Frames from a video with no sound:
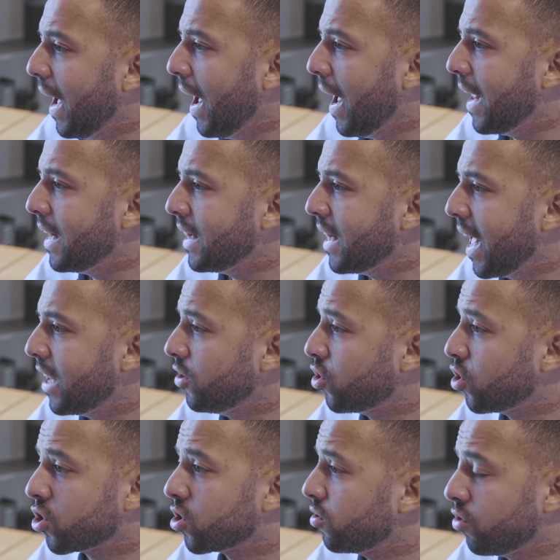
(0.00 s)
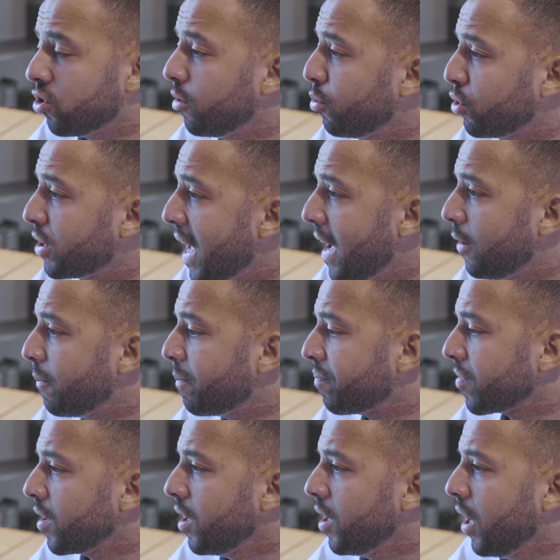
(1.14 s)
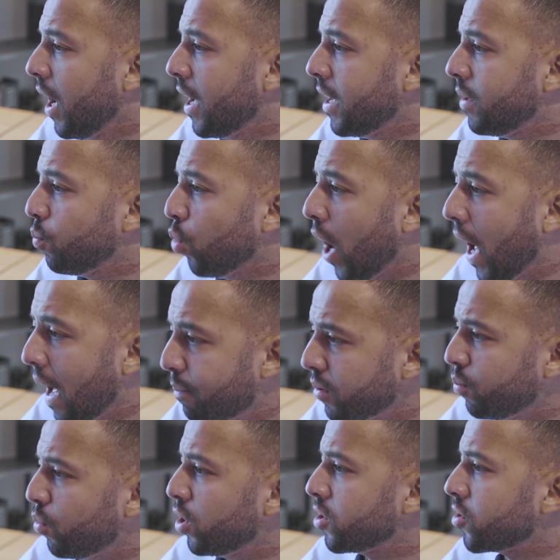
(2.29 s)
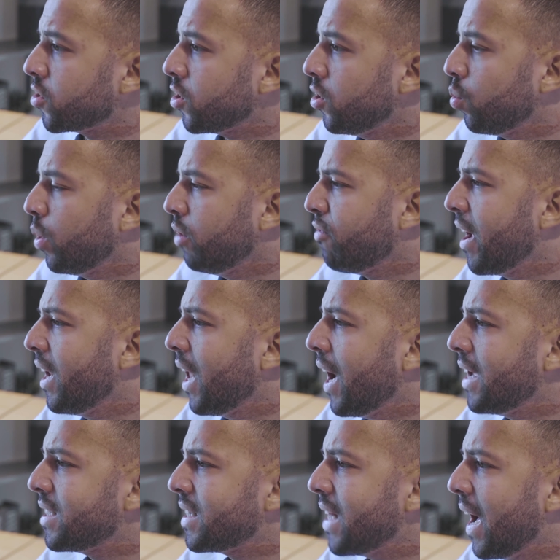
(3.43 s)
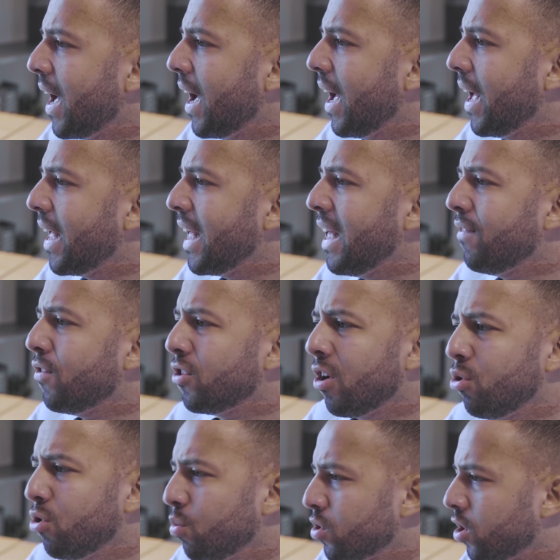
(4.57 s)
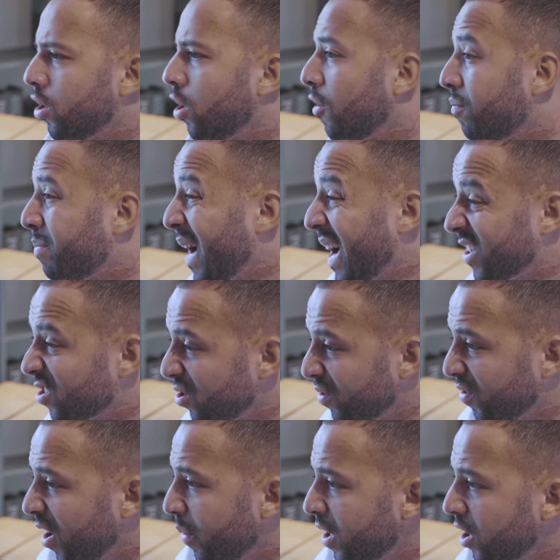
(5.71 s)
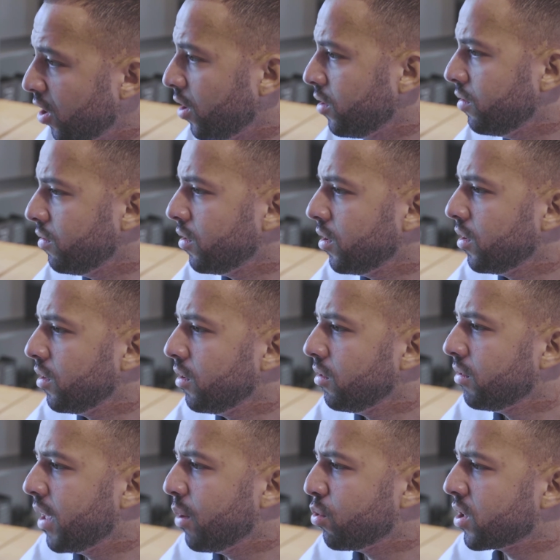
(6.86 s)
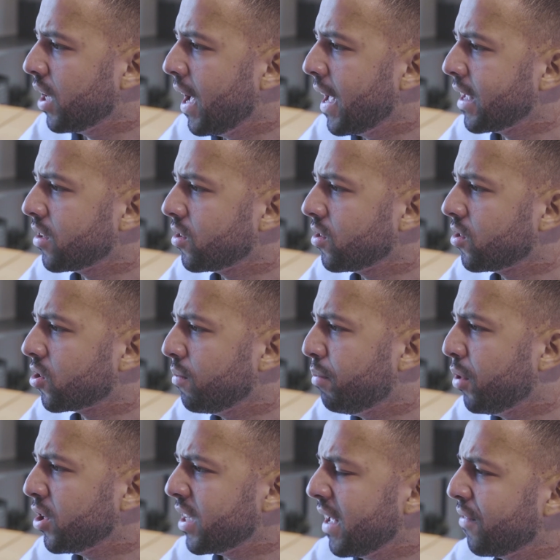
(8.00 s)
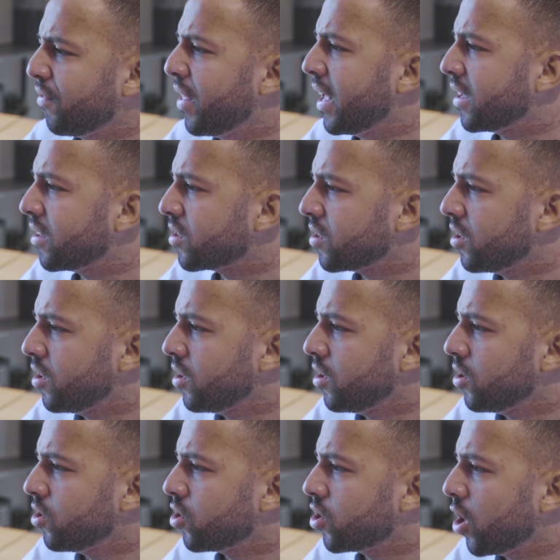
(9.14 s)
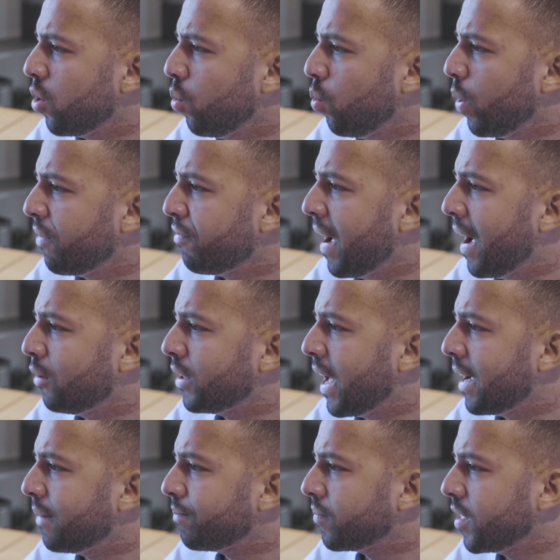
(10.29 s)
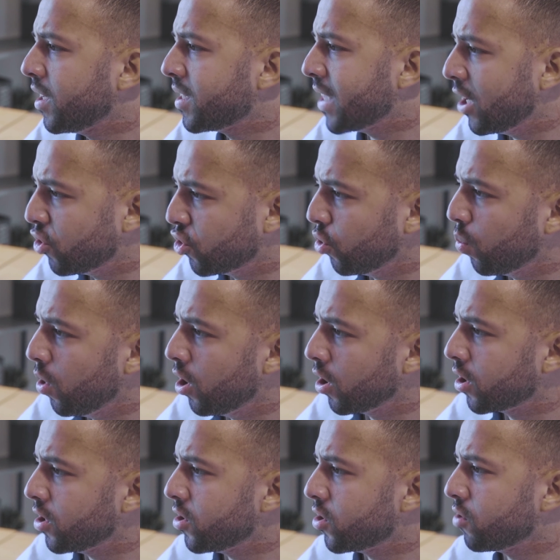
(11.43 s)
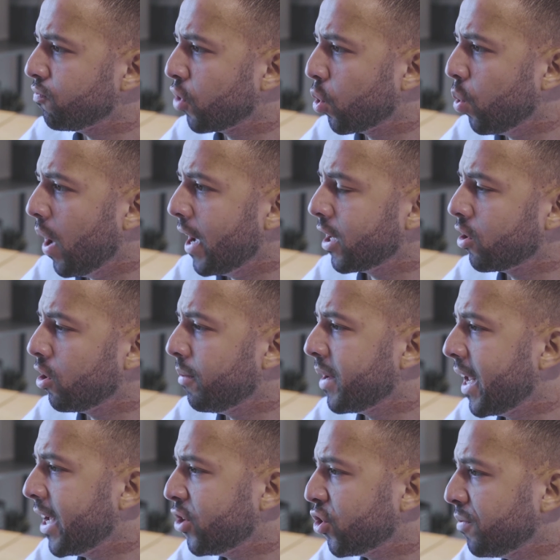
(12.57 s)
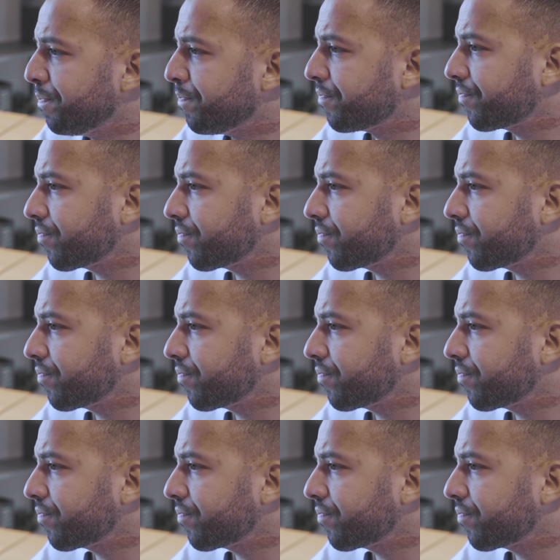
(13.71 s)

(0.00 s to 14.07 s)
and then just doubled down. And what happened was we realized that even though there was a lot of bad stuff going on, there was like some positive things. So we found that essential workers required accommodation.